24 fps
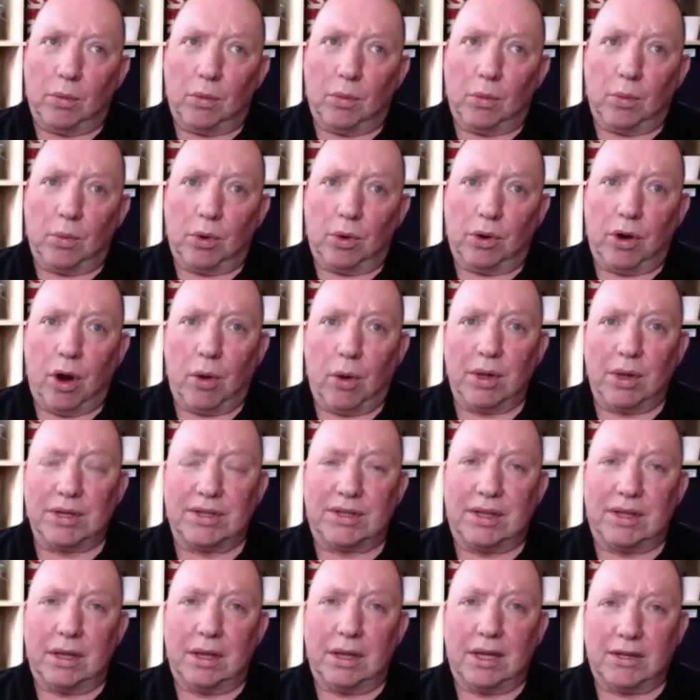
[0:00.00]
we're
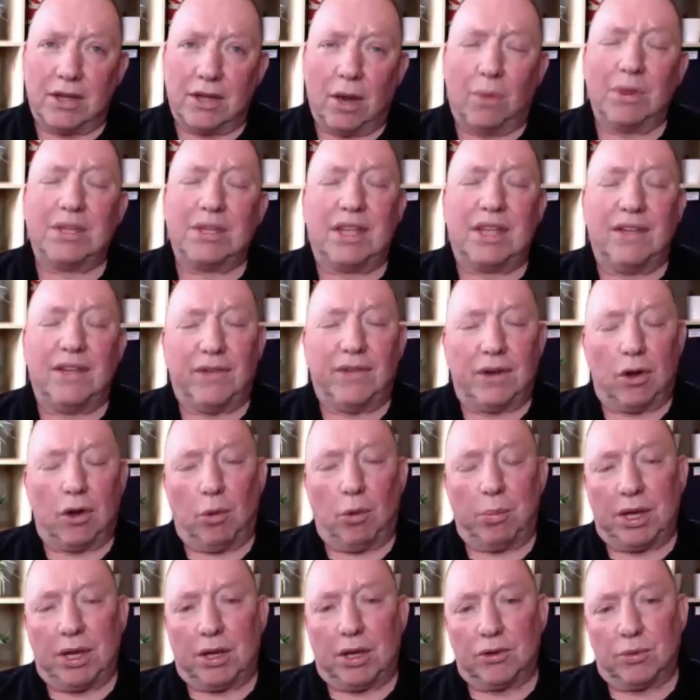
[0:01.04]
always it's always
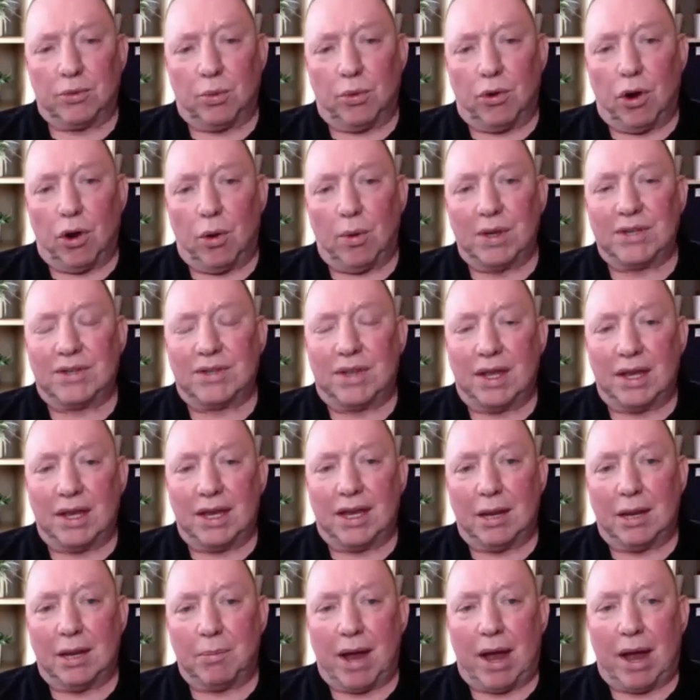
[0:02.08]
difficult because we're always
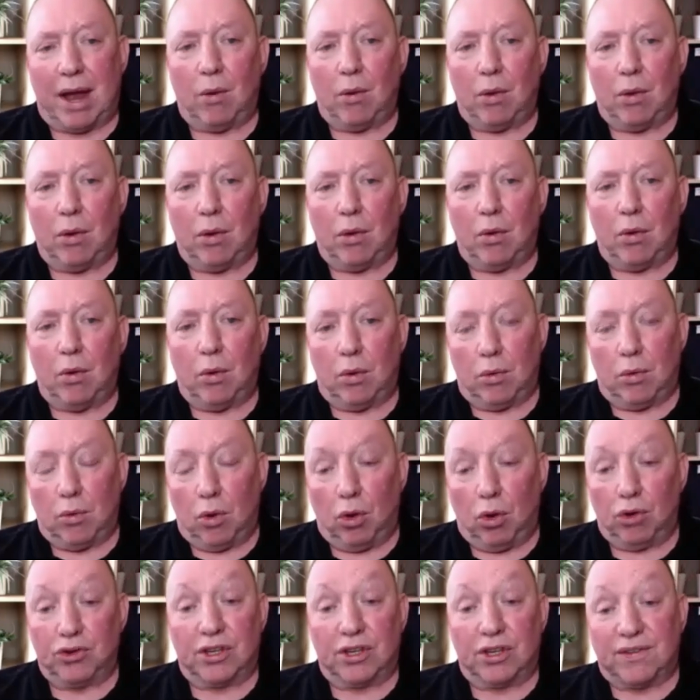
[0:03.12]
thinking about
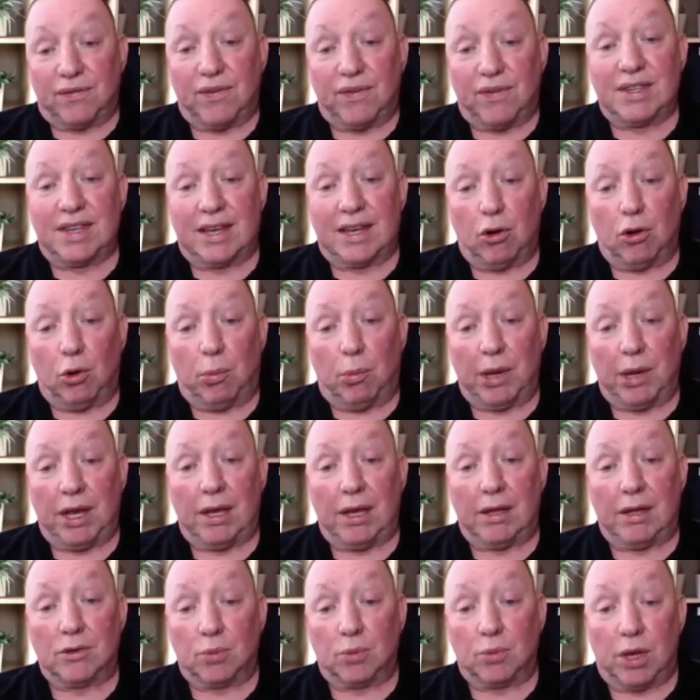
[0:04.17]
us as physical
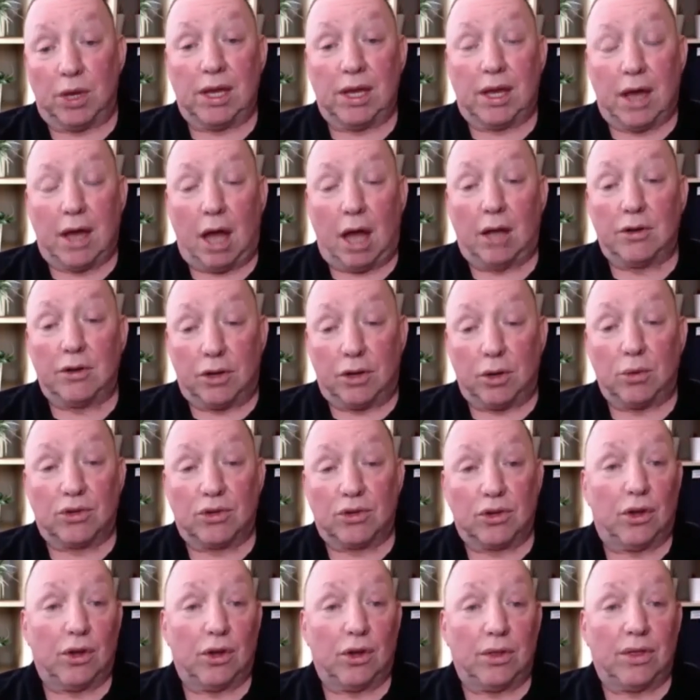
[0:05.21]
beings. We can't do
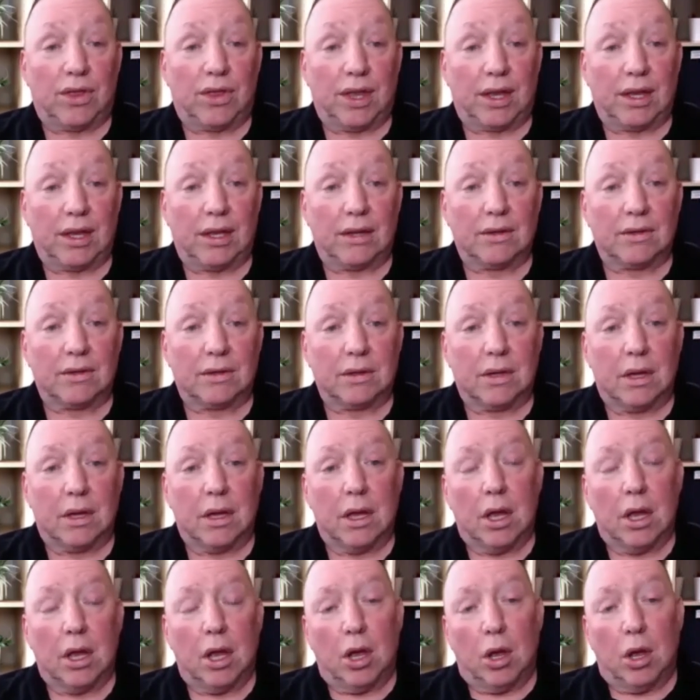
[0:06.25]
certain things,
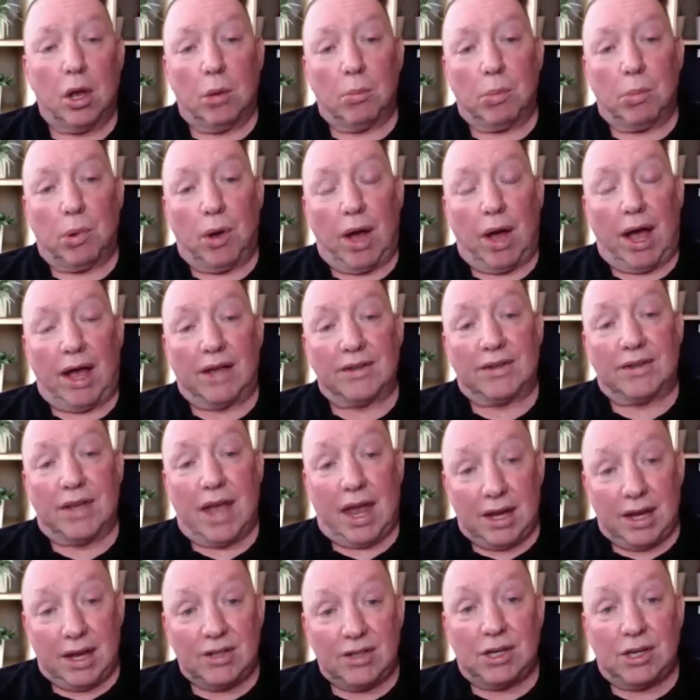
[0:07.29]
mm. but as
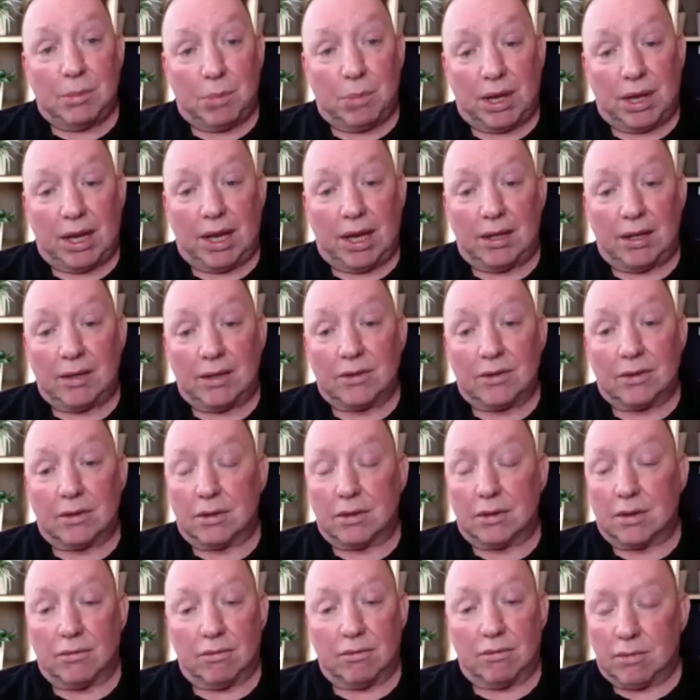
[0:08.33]
energy beings,
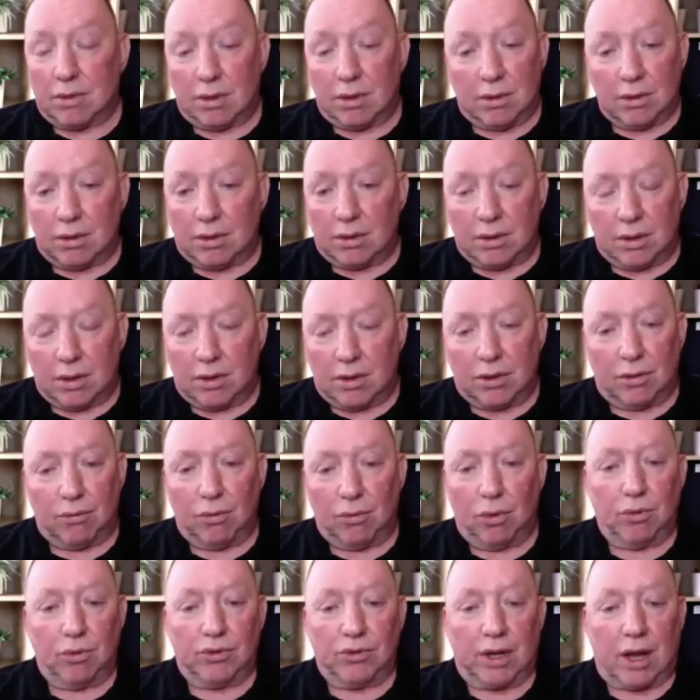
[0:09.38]
the, the the
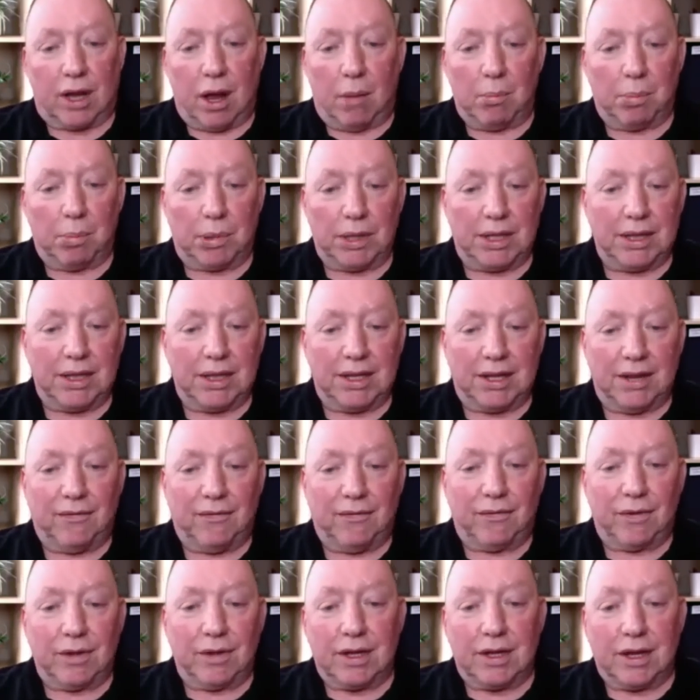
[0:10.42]
rules are completely
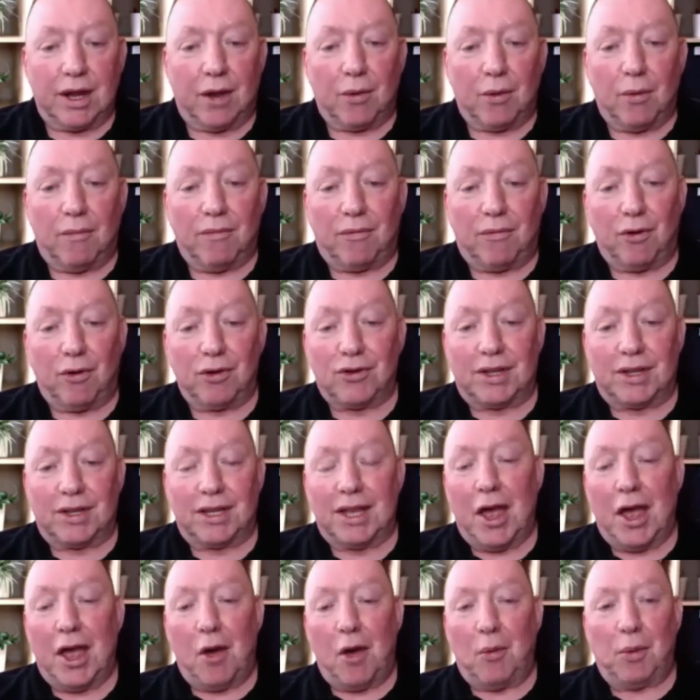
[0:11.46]
different. You know,
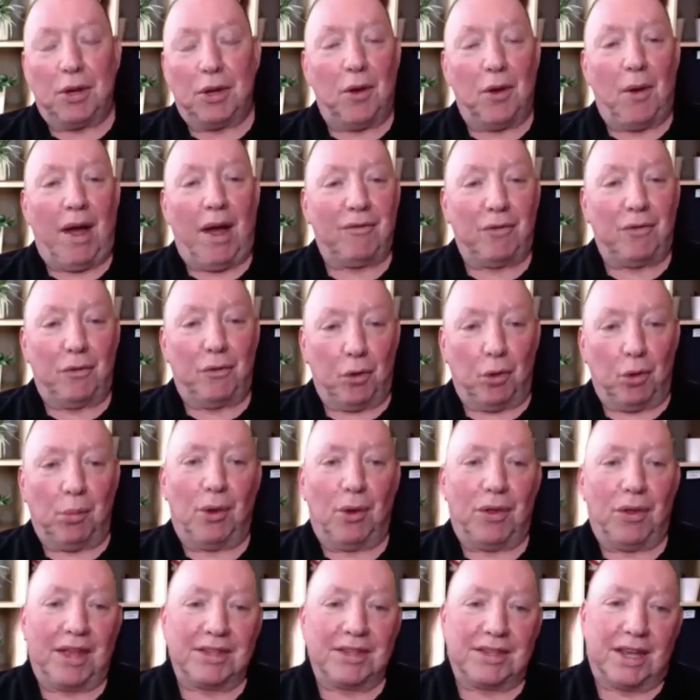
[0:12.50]
unfortunately, we don't have a rule
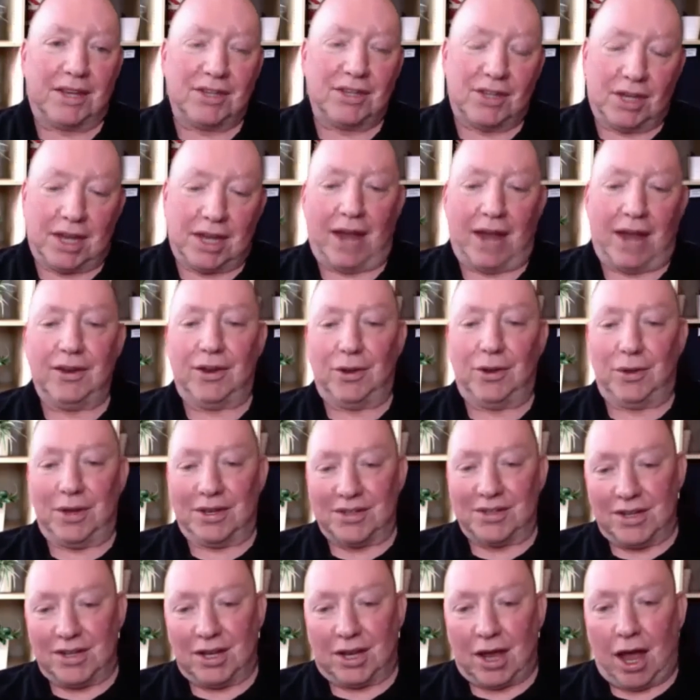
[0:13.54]
book that says you can do
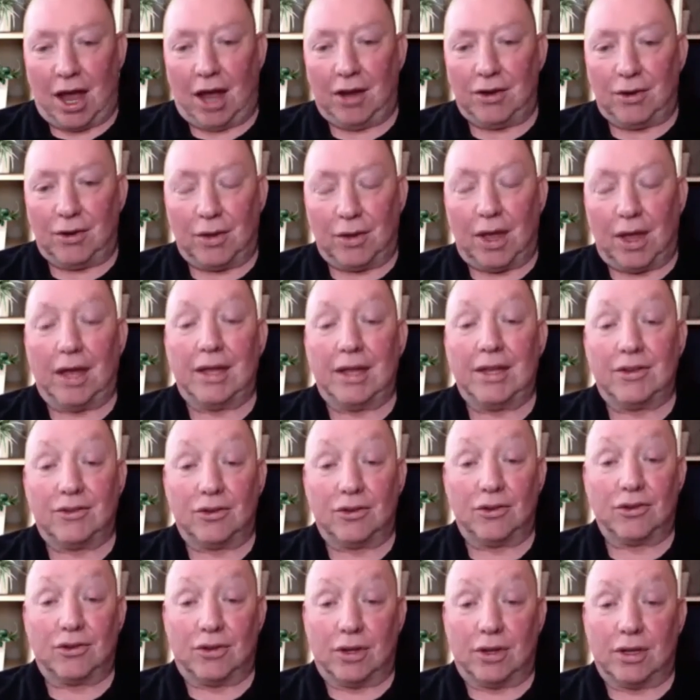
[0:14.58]
this and you can't do that. It's
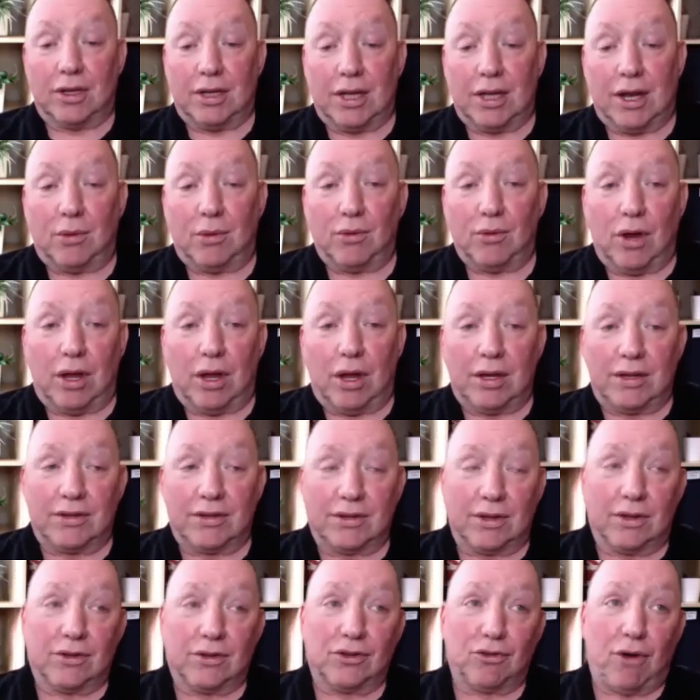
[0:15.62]
just a, you know,
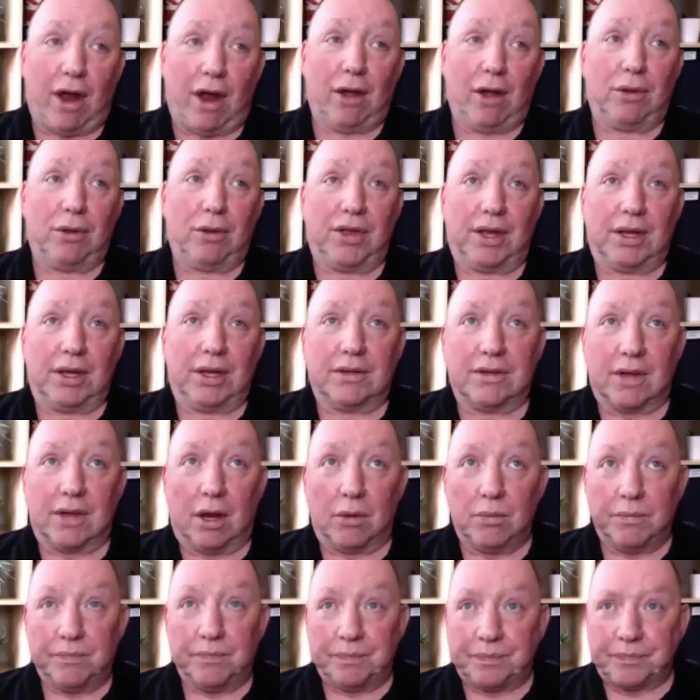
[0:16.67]
it's a trial thing.
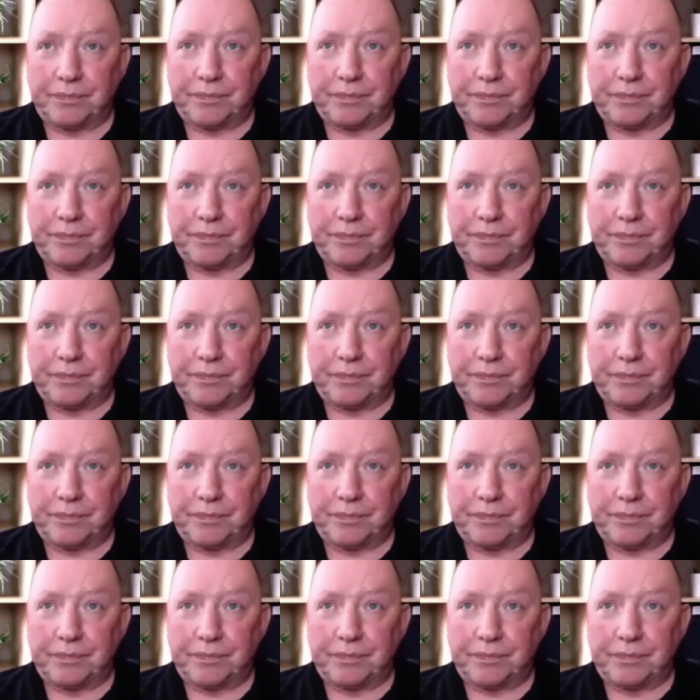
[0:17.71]
So,